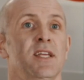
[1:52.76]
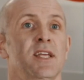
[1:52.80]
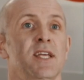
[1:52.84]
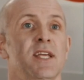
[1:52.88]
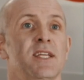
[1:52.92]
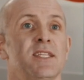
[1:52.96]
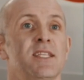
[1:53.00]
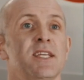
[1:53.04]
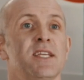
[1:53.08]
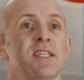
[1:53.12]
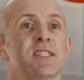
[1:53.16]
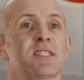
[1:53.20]

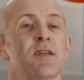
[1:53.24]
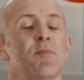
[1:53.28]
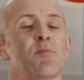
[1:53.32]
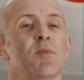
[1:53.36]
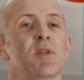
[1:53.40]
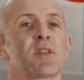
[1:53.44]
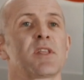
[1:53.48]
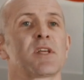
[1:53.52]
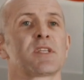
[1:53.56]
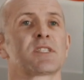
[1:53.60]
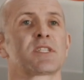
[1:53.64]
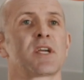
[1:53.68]
Is there
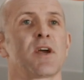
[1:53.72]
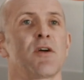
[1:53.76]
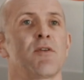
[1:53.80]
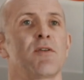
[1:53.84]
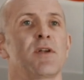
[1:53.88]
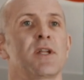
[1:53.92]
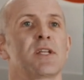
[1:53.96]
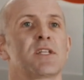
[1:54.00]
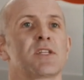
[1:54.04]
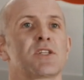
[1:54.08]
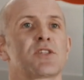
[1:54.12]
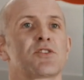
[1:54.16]
something that's
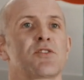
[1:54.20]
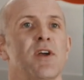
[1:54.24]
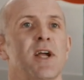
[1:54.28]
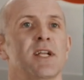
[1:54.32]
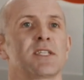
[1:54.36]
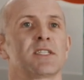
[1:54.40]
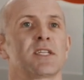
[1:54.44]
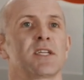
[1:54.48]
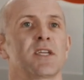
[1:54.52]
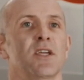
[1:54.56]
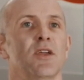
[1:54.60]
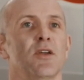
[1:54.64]
currently
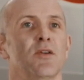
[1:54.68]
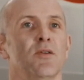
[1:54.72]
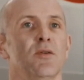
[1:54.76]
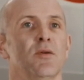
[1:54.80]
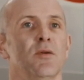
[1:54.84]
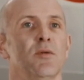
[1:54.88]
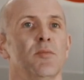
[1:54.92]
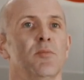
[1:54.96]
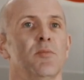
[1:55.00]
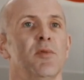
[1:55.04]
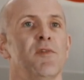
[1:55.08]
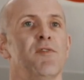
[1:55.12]
distracting you?
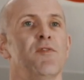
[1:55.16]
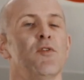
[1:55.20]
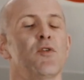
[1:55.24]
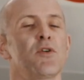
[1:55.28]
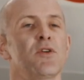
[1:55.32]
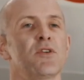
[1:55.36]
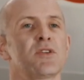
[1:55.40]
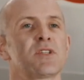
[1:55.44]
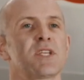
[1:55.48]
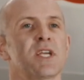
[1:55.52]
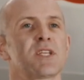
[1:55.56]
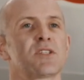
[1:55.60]
Before
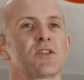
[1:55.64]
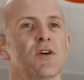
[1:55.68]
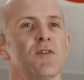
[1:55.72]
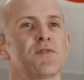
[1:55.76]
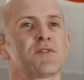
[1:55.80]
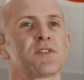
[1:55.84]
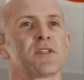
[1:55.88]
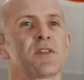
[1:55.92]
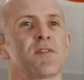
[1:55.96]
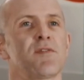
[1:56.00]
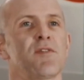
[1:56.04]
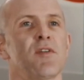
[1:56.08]
you set
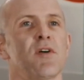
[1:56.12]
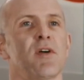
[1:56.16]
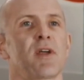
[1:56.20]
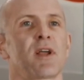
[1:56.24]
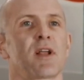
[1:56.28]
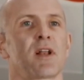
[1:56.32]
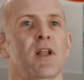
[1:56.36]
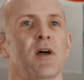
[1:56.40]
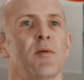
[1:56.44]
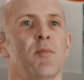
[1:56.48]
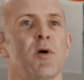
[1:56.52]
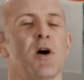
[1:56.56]
off to the flying
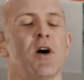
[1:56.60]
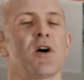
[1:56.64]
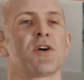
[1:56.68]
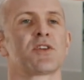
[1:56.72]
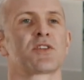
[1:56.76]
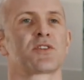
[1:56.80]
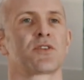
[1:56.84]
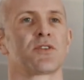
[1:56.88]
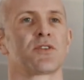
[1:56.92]
club, ask